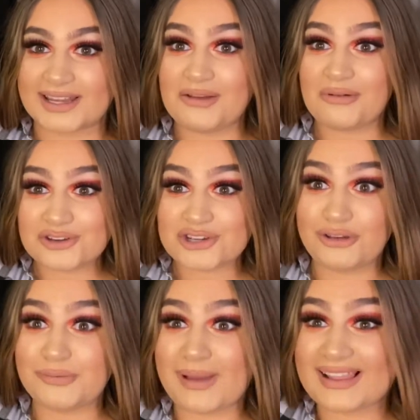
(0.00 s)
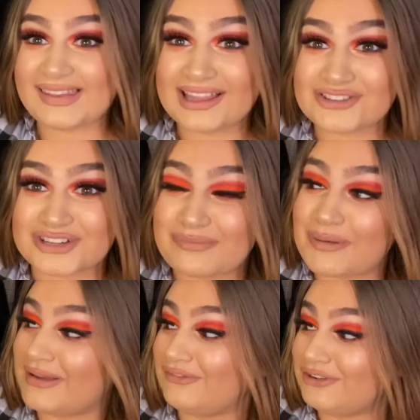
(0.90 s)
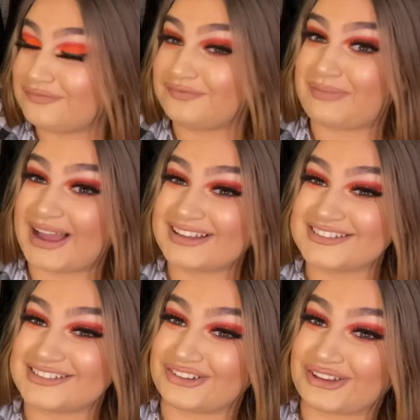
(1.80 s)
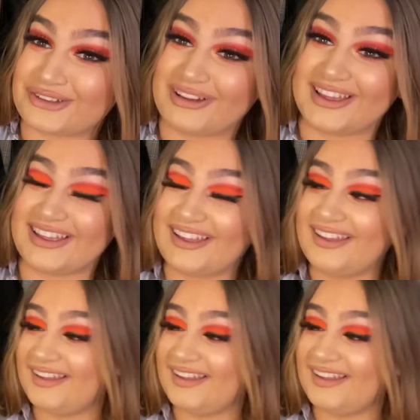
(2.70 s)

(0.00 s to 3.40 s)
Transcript: I don't want a shoulder bag collection. I probably have enough bags to do it.